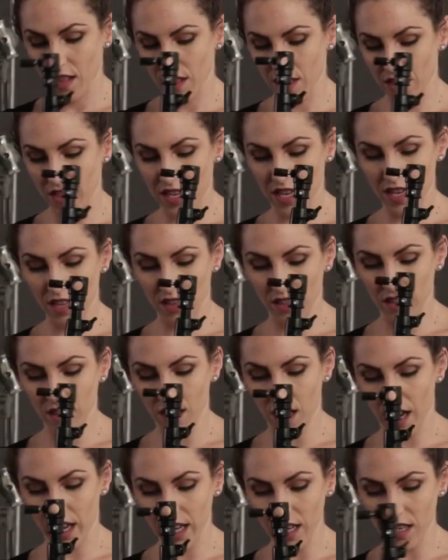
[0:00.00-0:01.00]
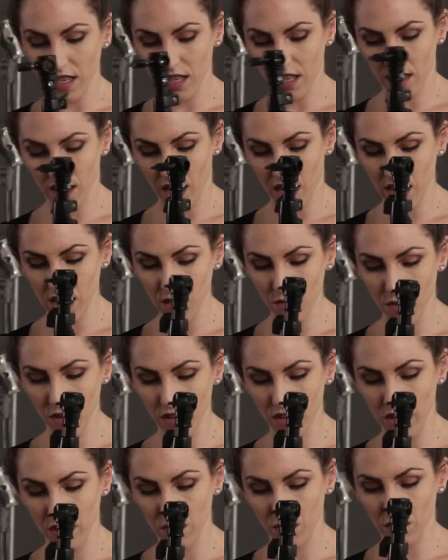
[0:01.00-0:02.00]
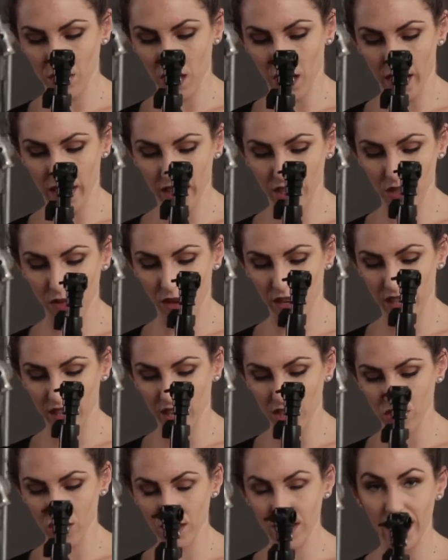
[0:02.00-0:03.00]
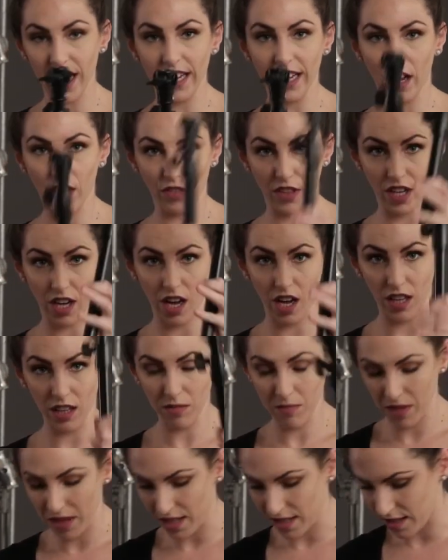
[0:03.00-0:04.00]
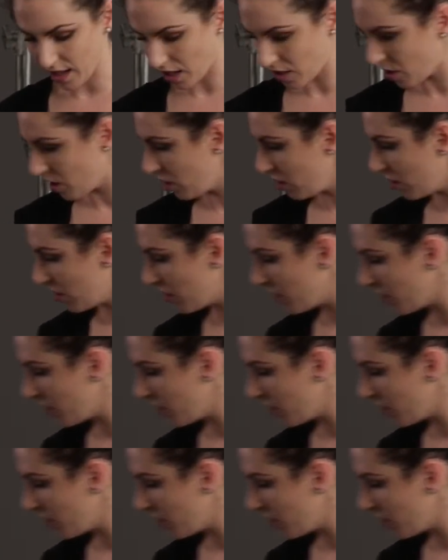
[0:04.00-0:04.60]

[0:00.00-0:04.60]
the light anywhere that you'd like. So I can actually take out the column in the center,